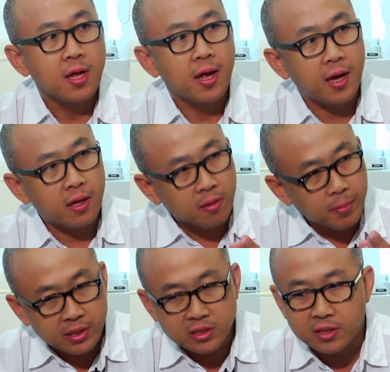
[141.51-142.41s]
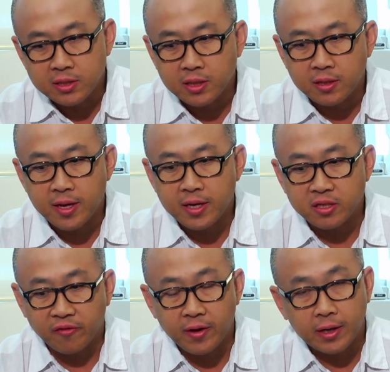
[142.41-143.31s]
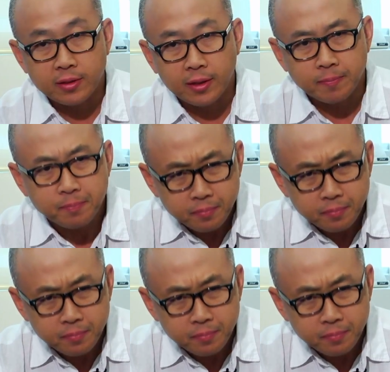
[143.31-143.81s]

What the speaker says: The biggest concern there is the fact that